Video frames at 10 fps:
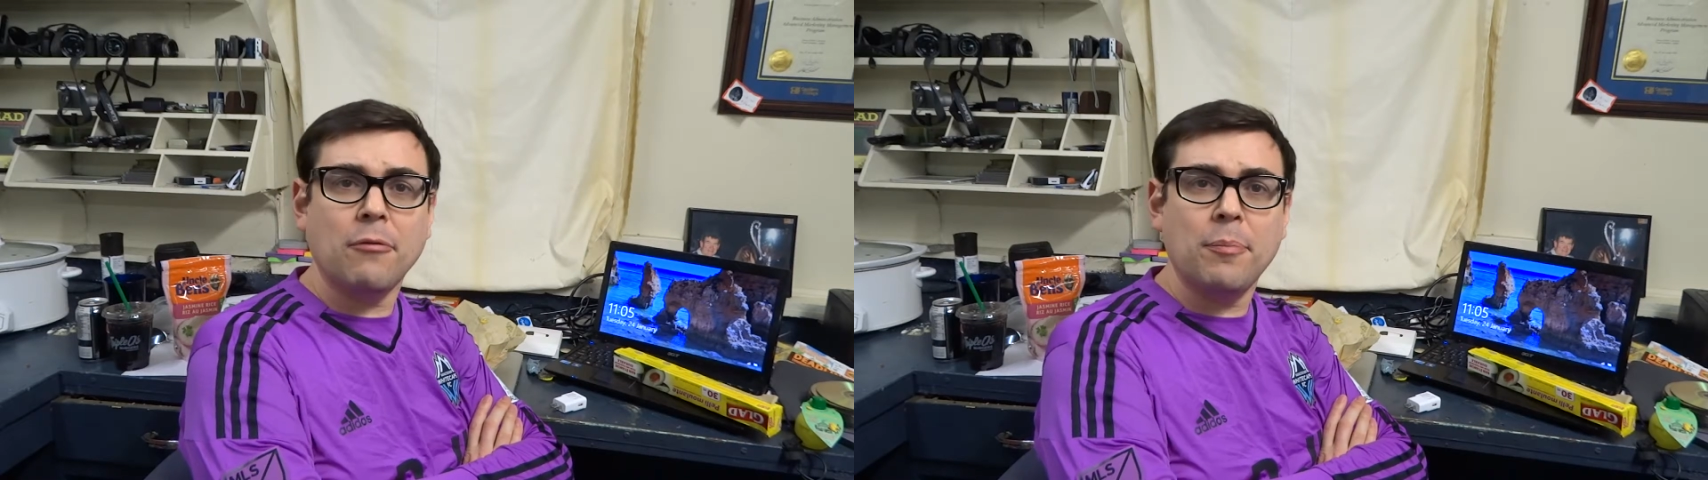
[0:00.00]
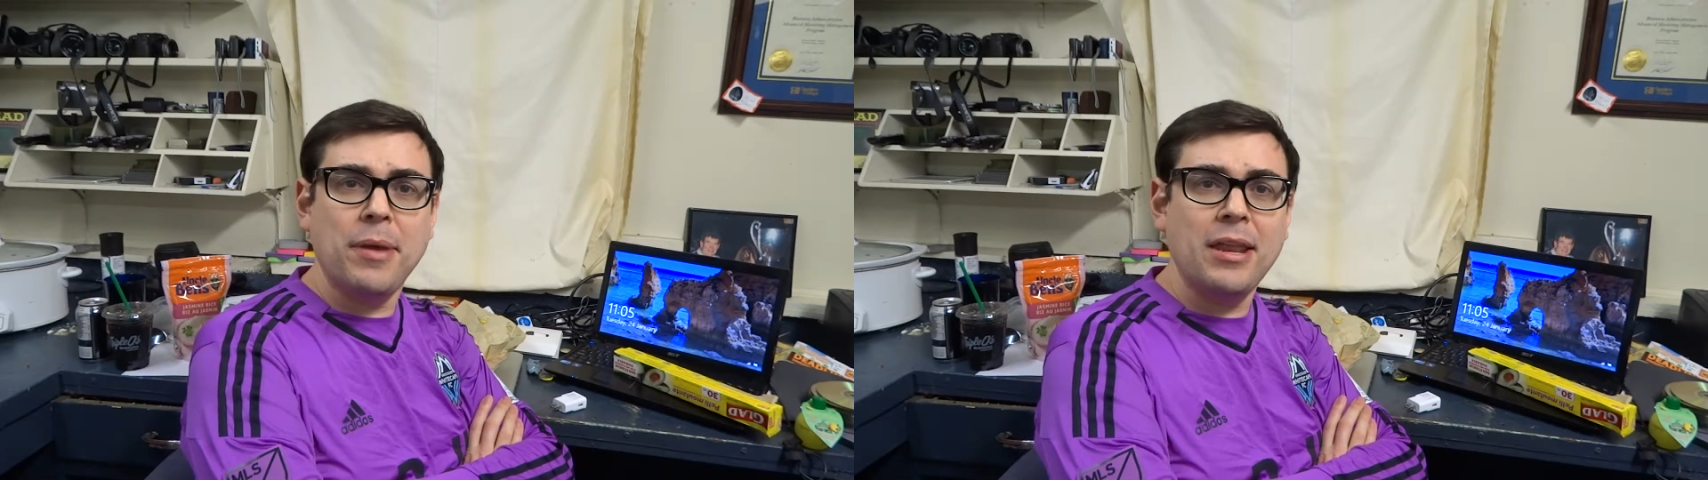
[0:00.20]

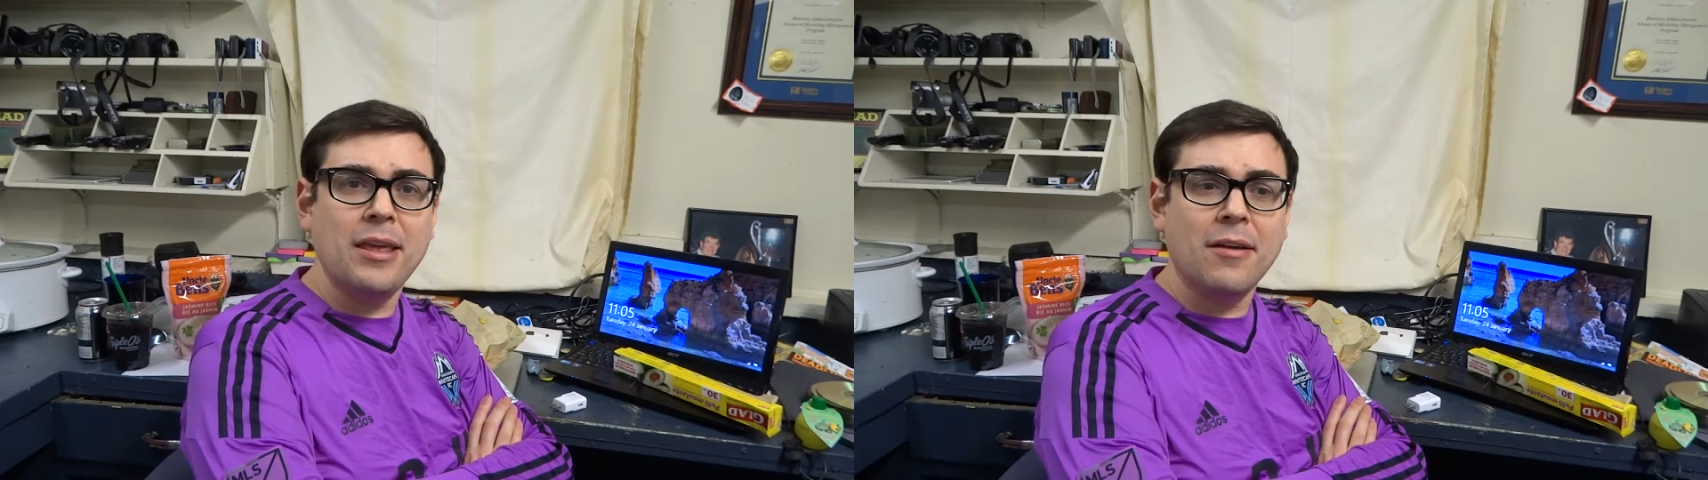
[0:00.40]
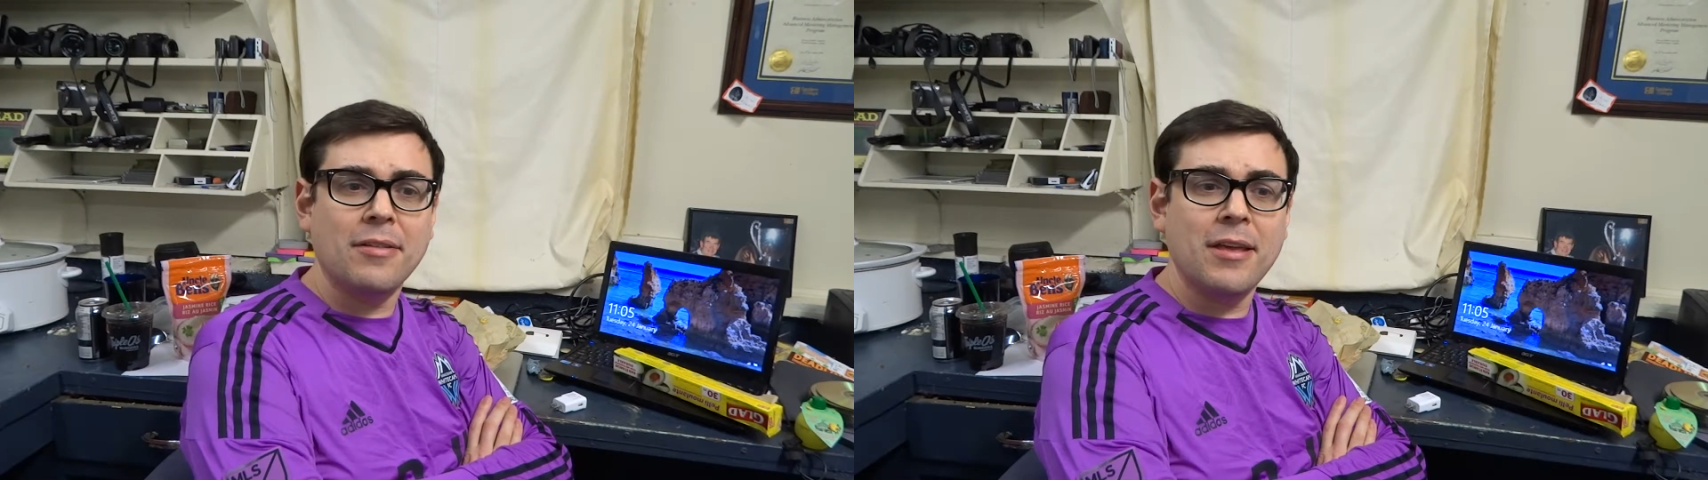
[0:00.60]

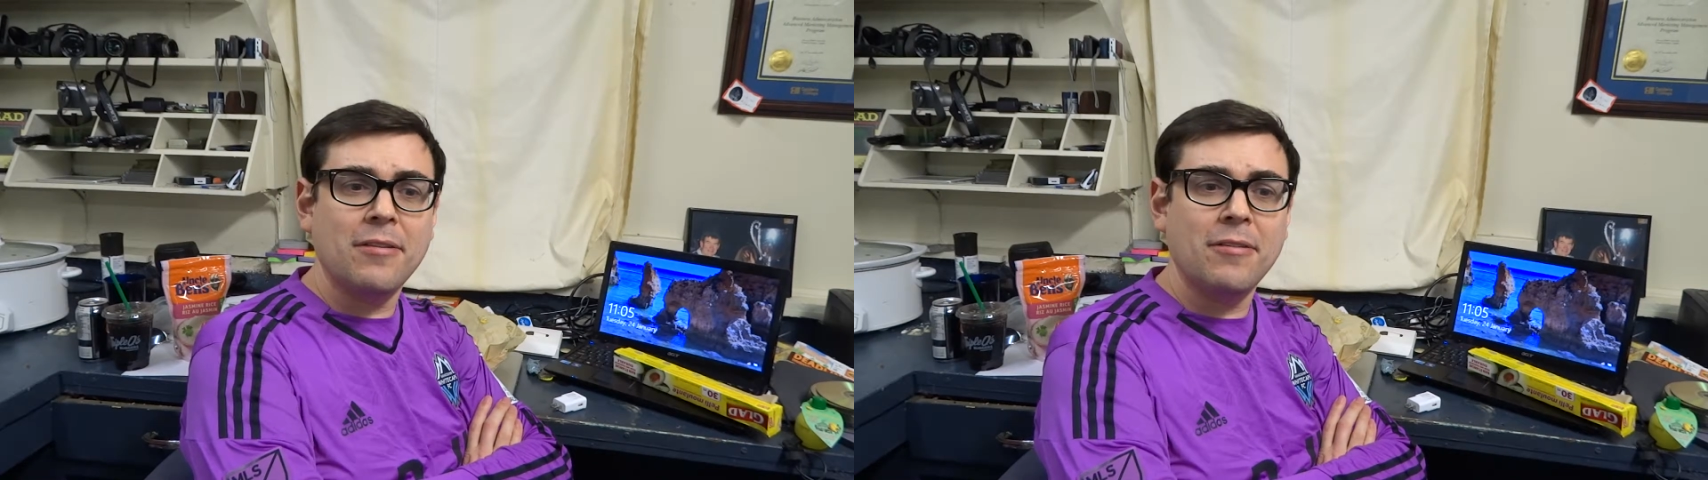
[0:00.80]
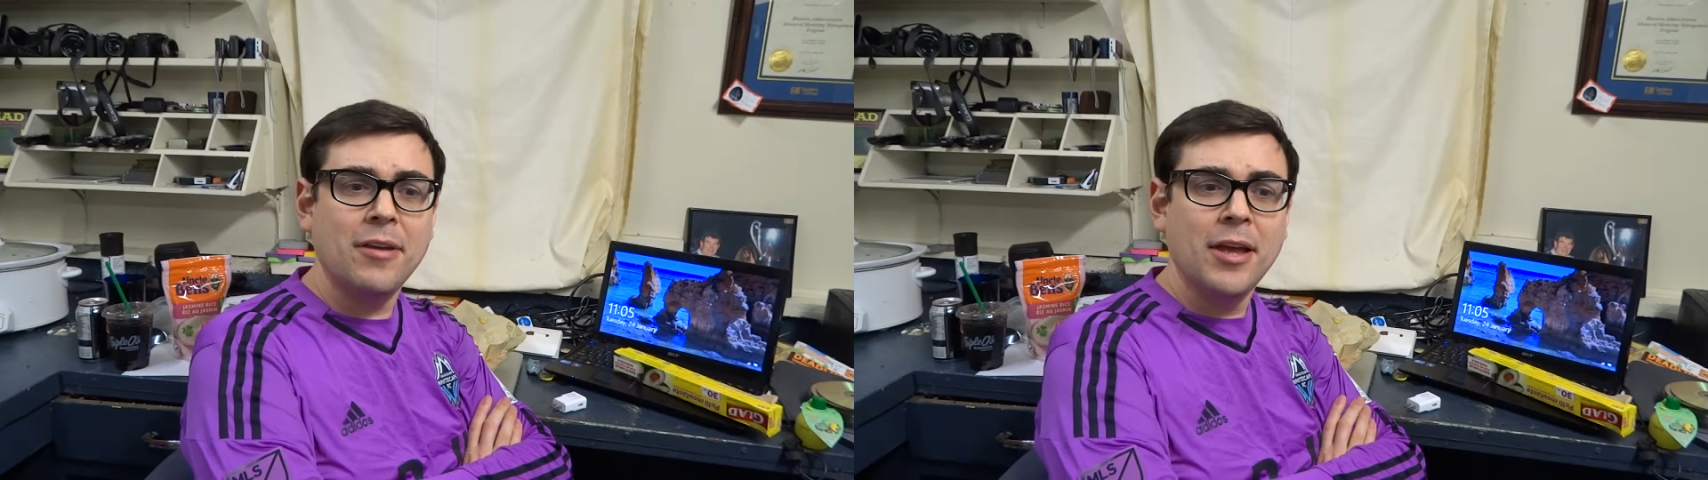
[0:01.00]
repeating on
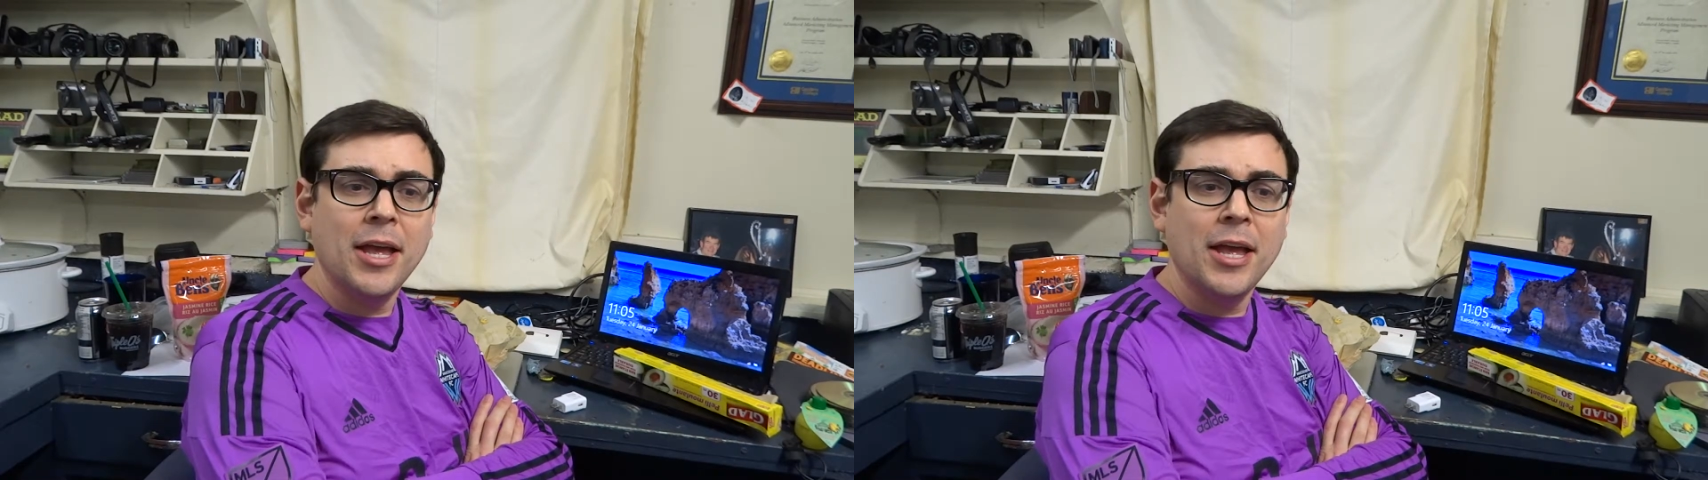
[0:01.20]
this